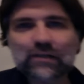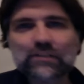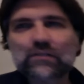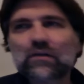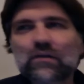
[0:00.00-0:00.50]

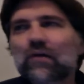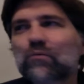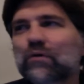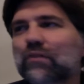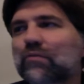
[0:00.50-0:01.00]

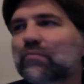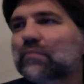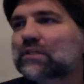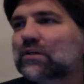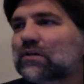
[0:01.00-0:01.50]
with
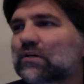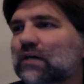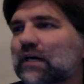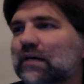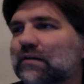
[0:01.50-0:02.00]
material
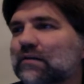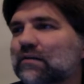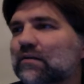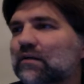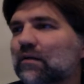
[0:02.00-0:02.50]
on a
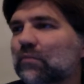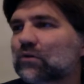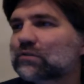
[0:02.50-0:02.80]
molten